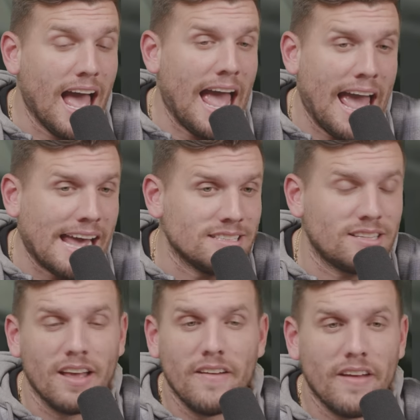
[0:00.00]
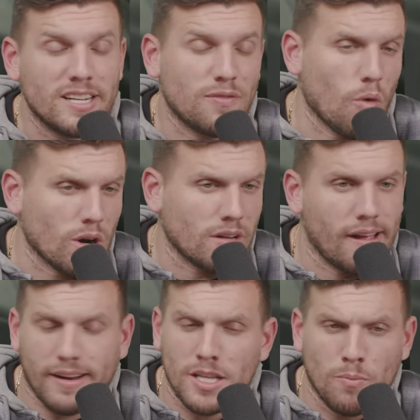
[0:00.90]
And it's four
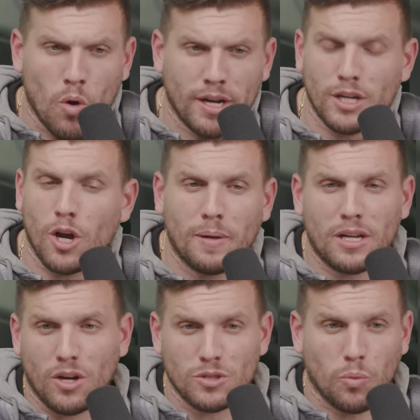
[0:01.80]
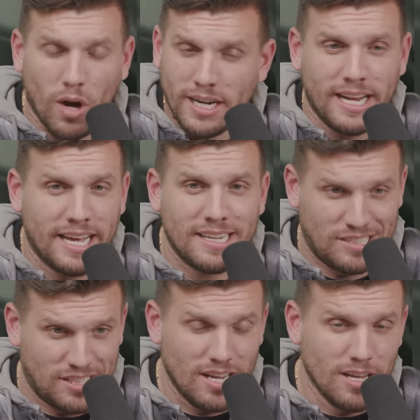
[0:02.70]
o'clock in the morning. Nobody knows what it
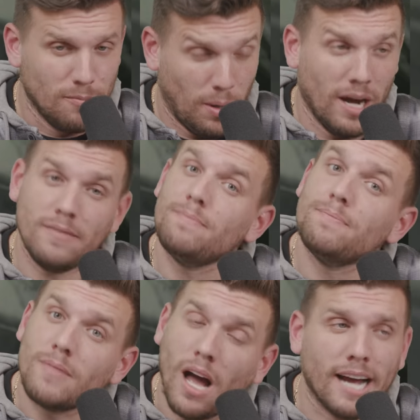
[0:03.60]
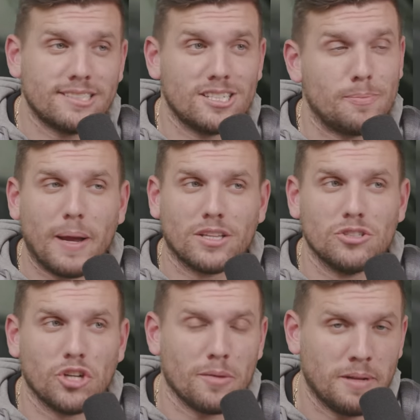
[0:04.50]
is, but I suspect
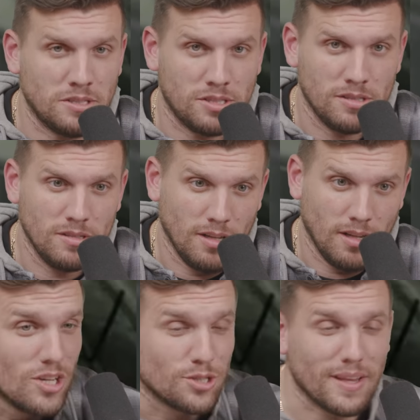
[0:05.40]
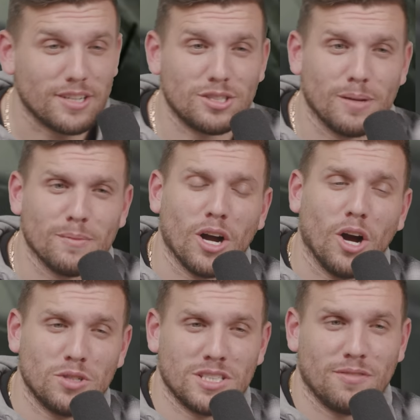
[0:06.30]
the Germans. So there's some
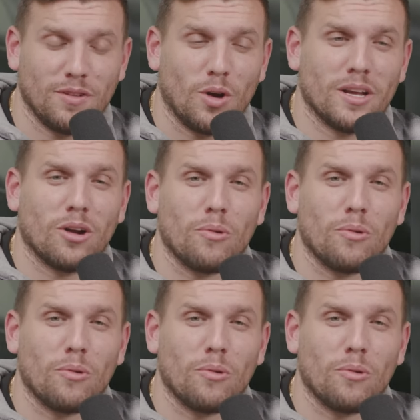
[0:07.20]
ghost floating